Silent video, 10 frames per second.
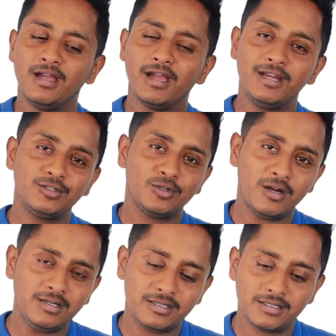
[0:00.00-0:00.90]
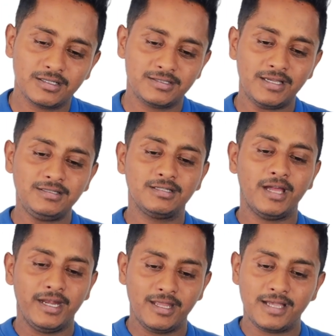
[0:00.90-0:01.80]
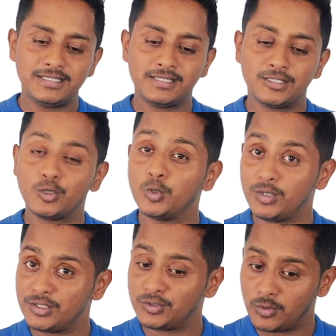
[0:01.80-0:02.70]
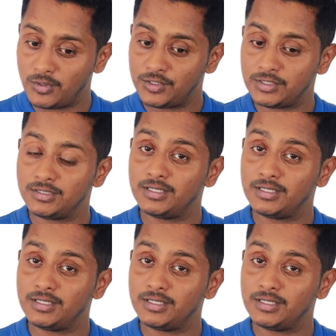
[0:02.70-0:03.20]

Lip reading: It is not just the ideas, it is the coherence, cohesion, the